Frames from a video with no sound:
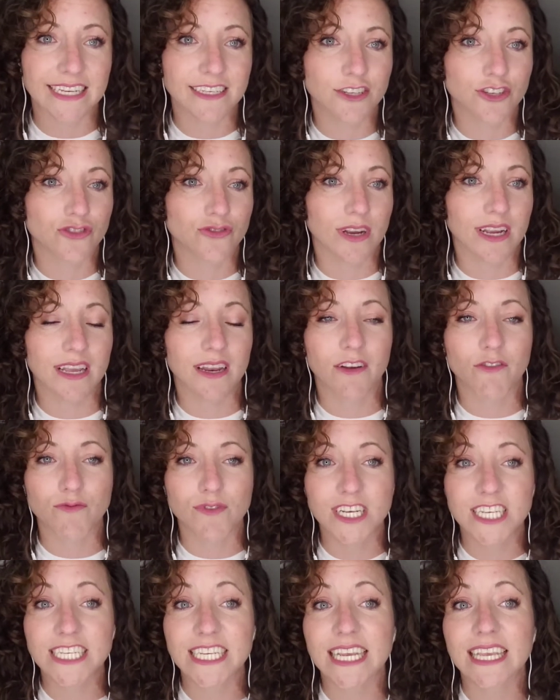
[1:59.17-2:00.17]
to drink a
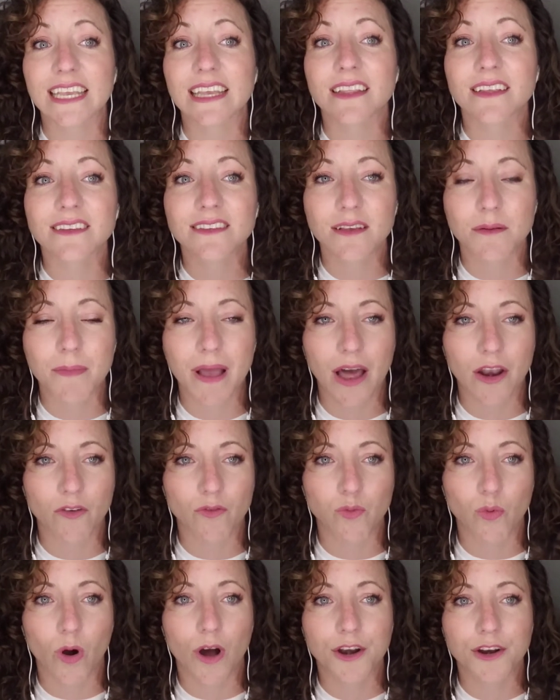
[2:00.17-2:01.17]
ridiculous amount
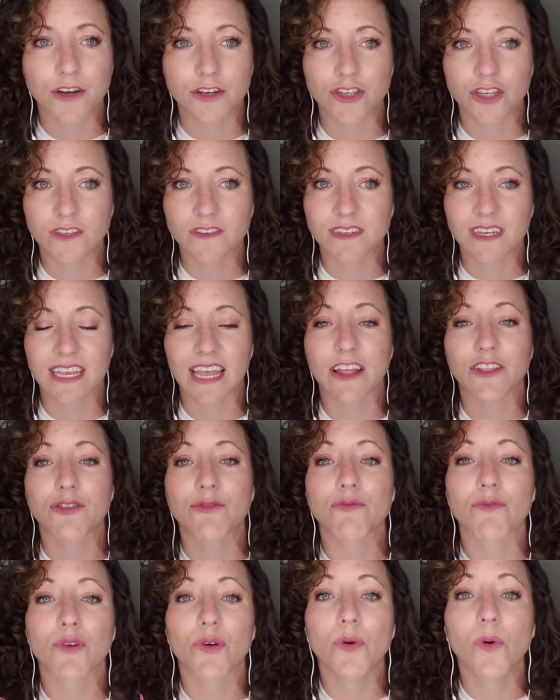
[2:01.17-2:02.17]
of water just to get
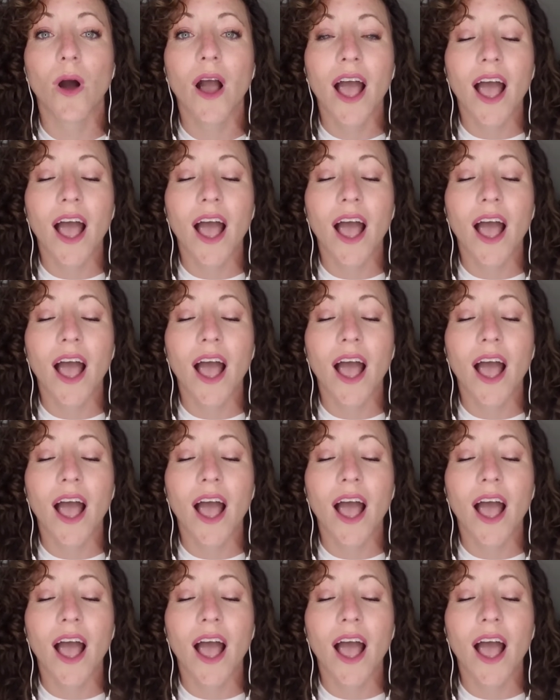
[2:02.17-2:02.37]
through